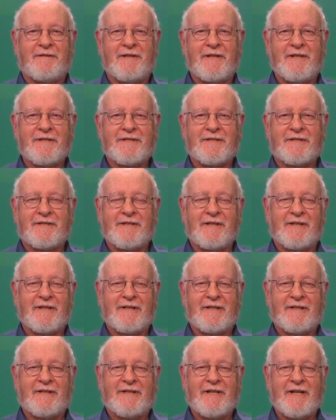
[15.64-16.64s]
These
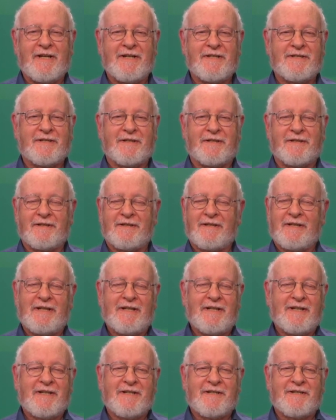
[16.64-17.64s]
days are
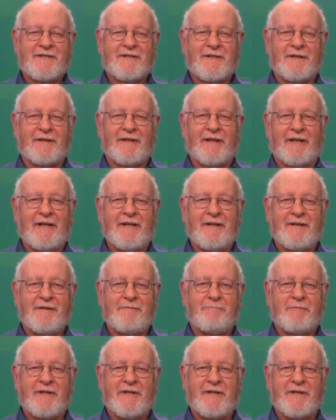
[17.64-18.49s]
certainly